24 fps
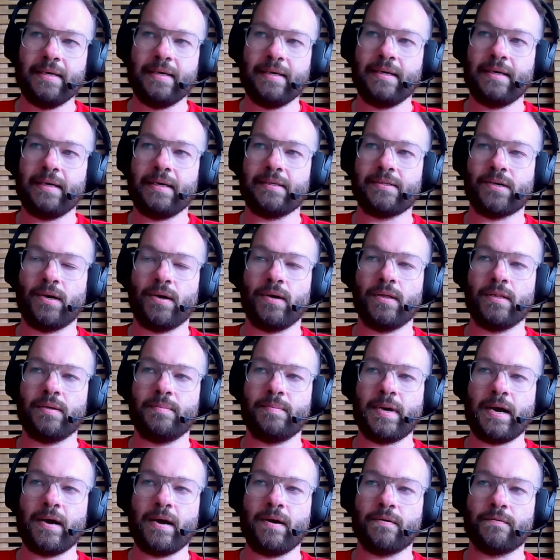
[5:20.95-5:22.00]
It's all
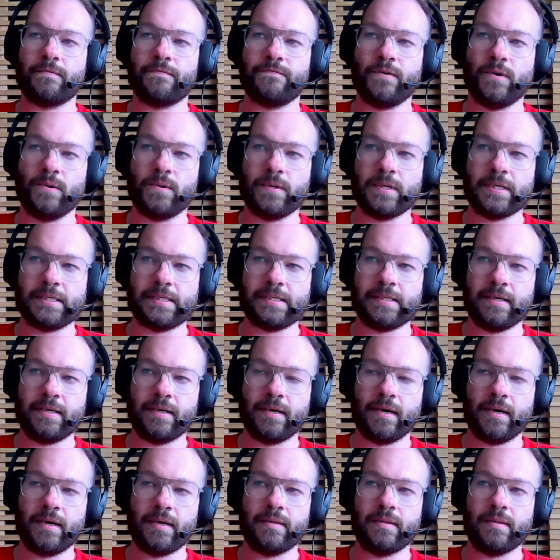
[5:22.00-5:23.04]
about focusing
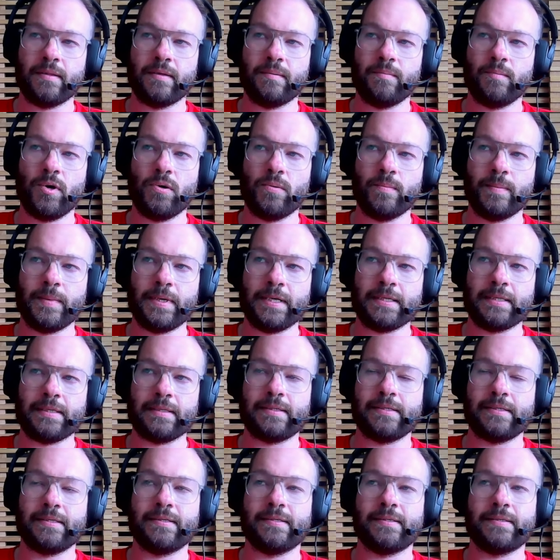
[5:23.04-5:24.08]
on the
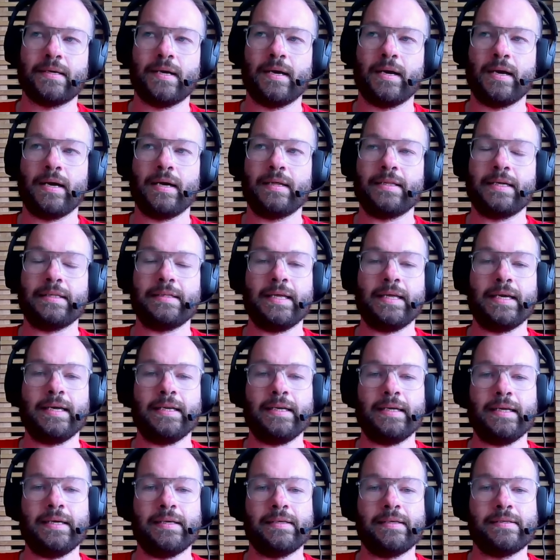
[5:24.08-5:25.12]
moments uh, that they
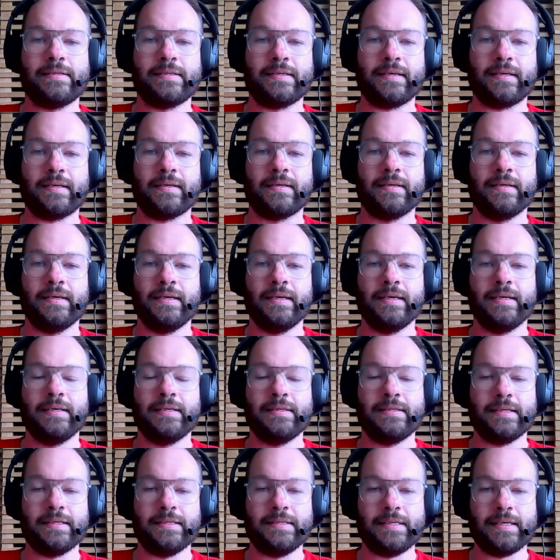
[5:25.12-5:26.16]
need to
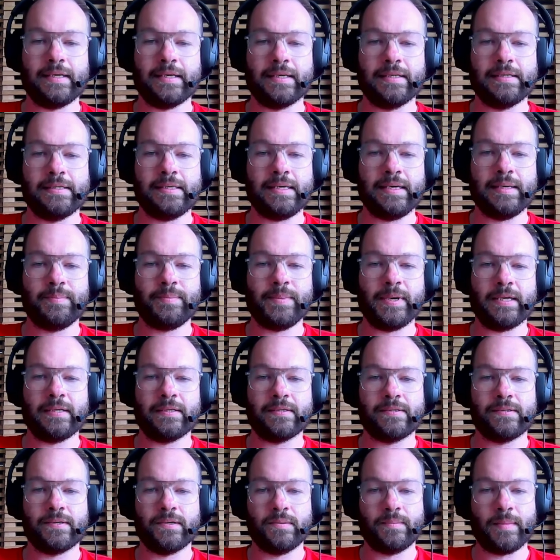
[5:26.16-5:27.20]
to dig deep. And
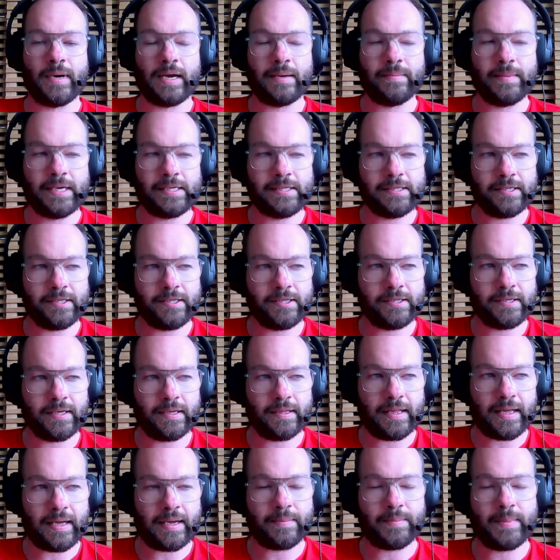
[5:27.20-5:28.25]
so my message to
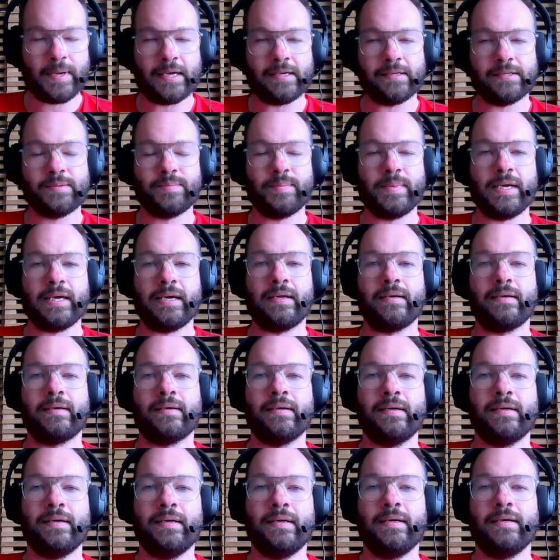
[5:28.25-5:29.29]
them has been
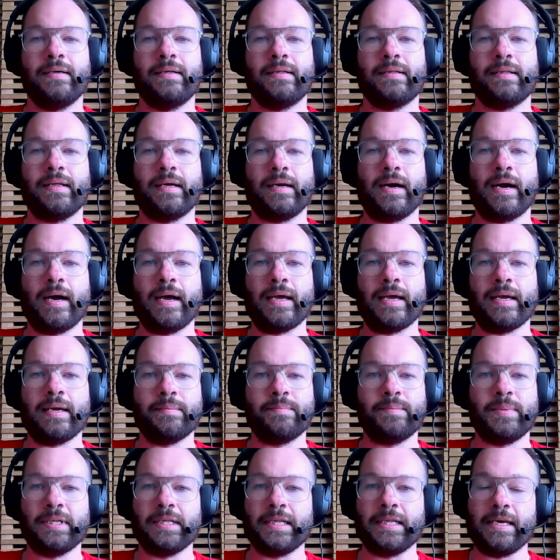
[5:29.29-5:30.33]
that I
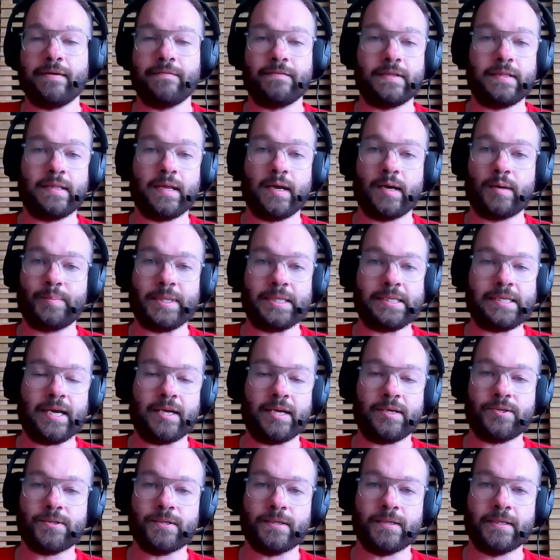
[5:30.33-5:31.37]
believe in their
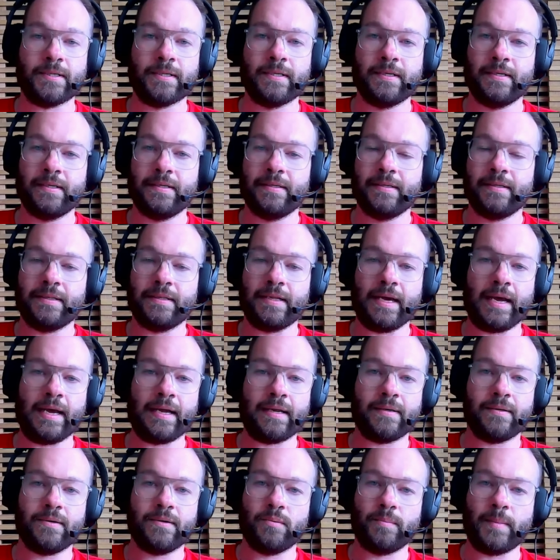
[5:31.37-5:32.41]
potential.
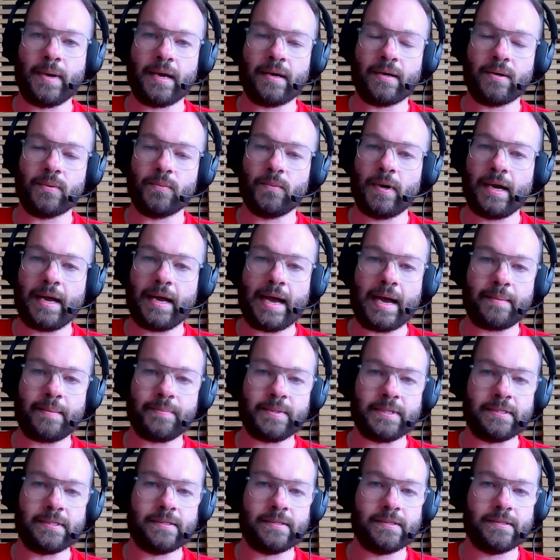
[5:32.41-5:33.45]
That no matter what
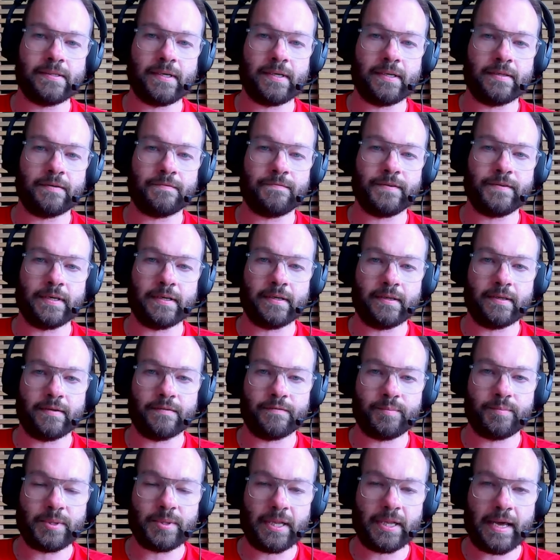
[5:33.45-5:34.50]
happens on the field
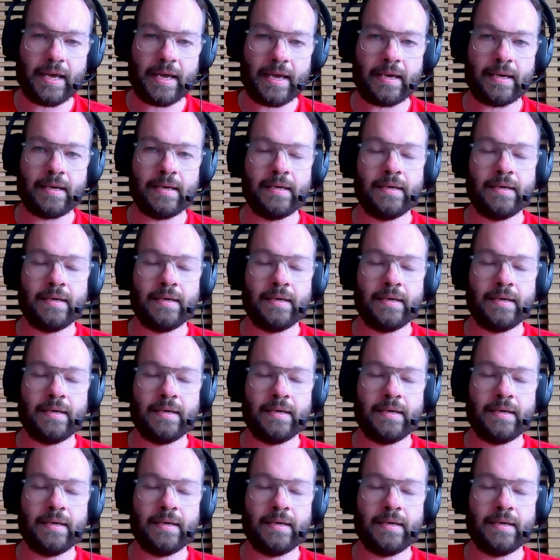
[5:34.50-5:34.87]
of play,